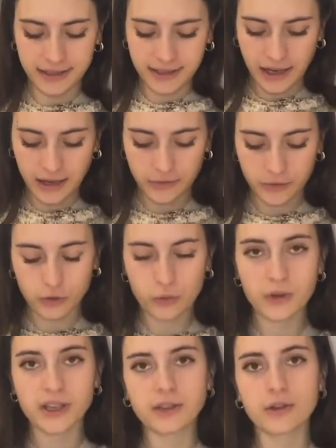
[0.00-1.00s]
is the kind of
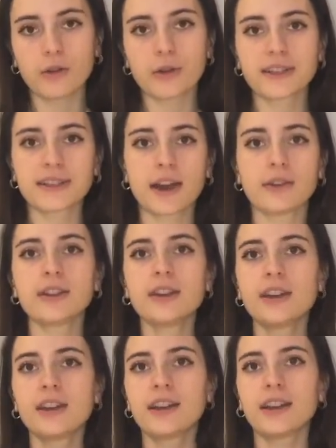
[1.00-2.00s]
tweed going down
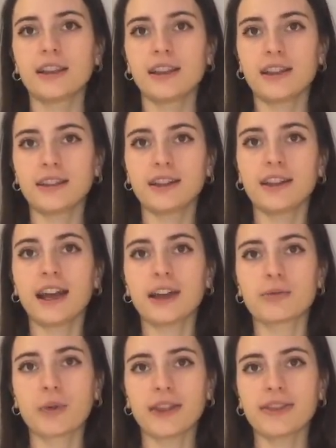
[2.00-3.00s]
the, the line
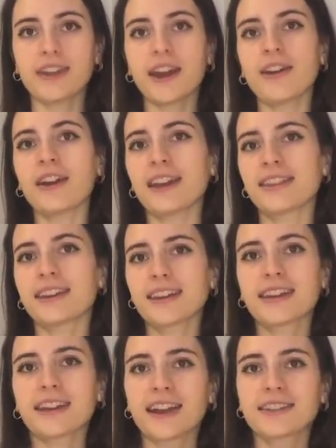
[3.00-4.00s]
right there. I
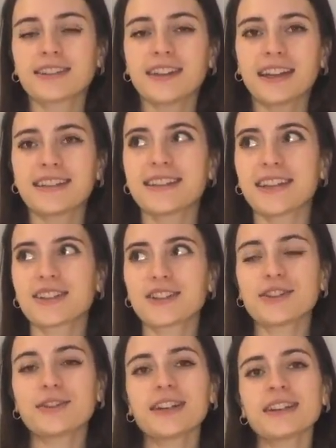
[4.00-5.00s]
think it has a nice touch
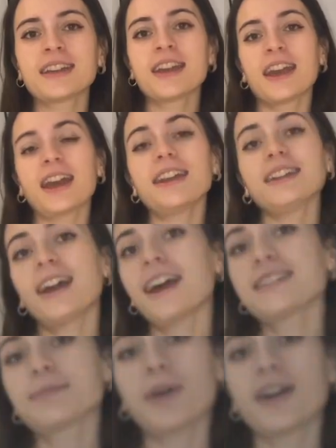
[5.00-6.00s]
to it, and it
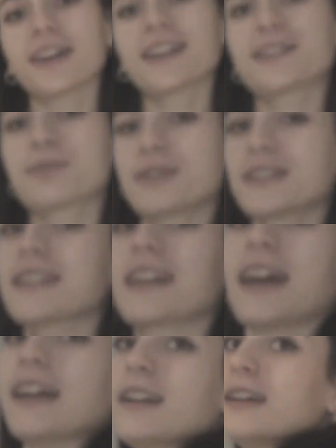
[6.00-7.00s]
has pockets once again.